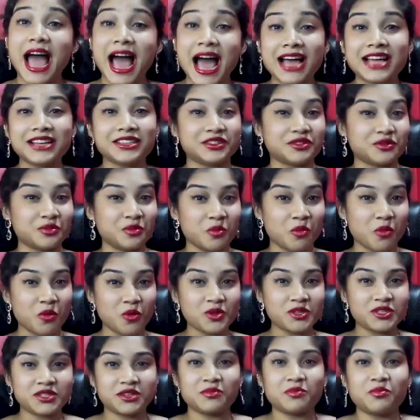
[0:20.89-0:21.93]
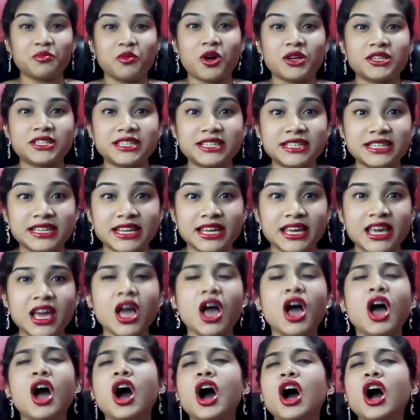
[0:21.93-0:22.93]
and, most importantly,